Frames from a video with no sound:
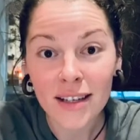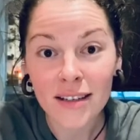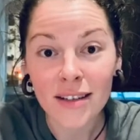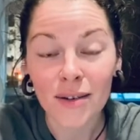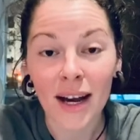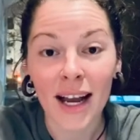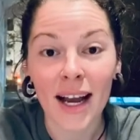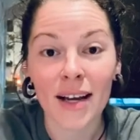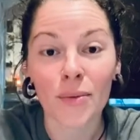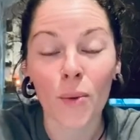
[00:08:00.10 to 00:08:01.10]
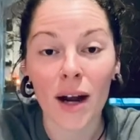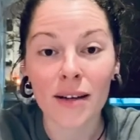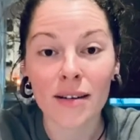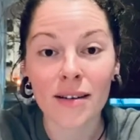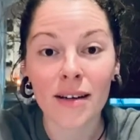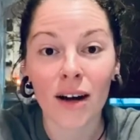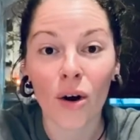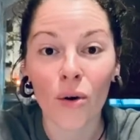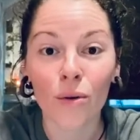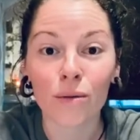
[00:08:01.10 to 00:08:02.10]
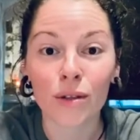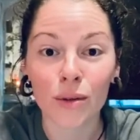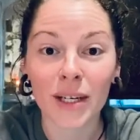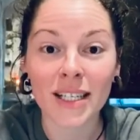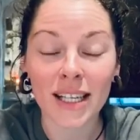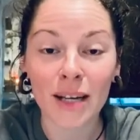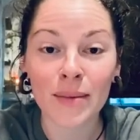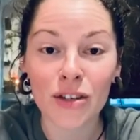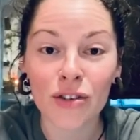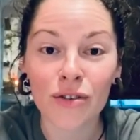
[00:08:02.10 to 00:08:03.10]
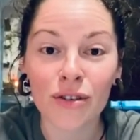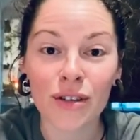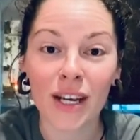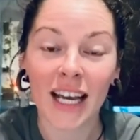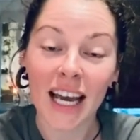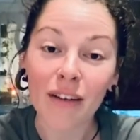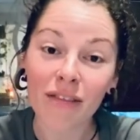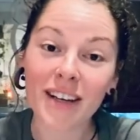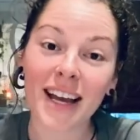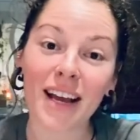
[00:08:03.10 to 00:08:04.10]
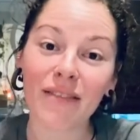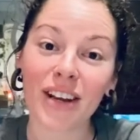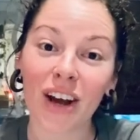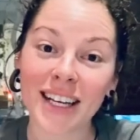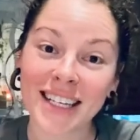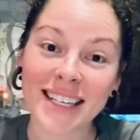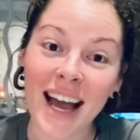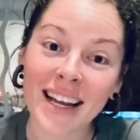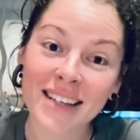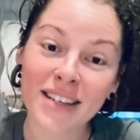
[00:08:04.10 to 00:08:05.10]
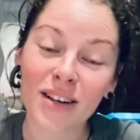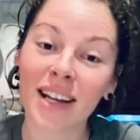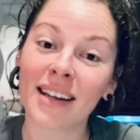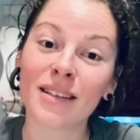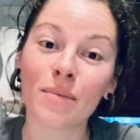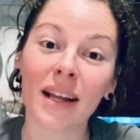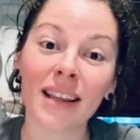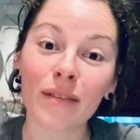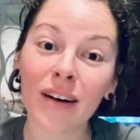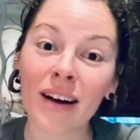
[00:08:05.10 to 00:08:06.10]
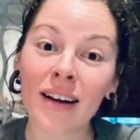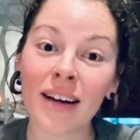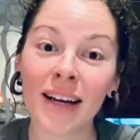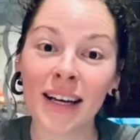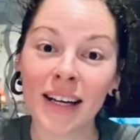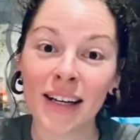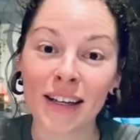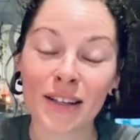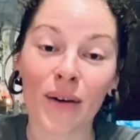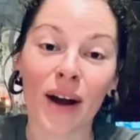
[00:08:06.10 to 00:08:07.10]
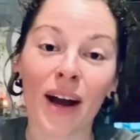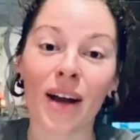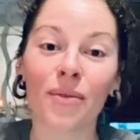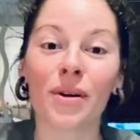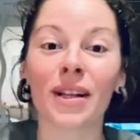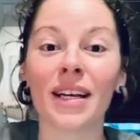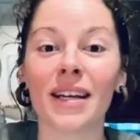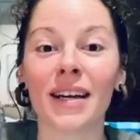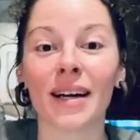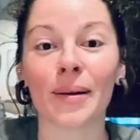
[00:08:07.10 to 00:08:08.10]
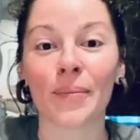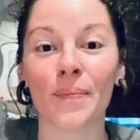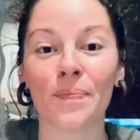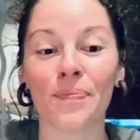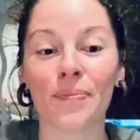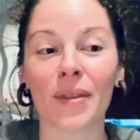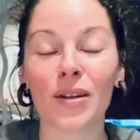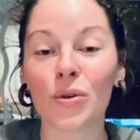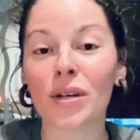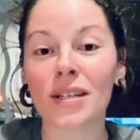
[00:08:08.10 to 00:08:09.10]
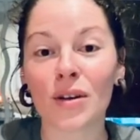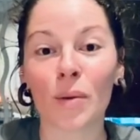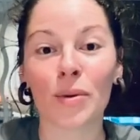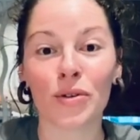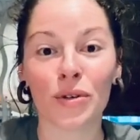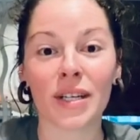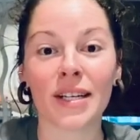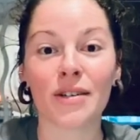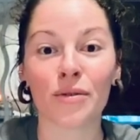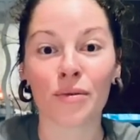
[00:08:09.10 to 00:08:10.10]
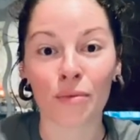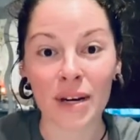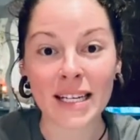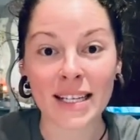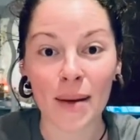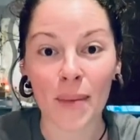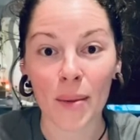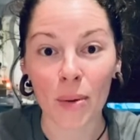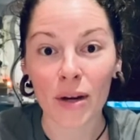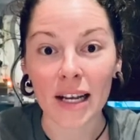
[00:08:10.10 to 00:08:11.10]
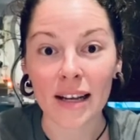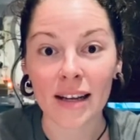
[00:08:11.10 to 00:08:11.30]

So I had one whole squeezed lemon juice every day for 90 days to cleanse my liver. So I really took it as an opportunity to reset my body.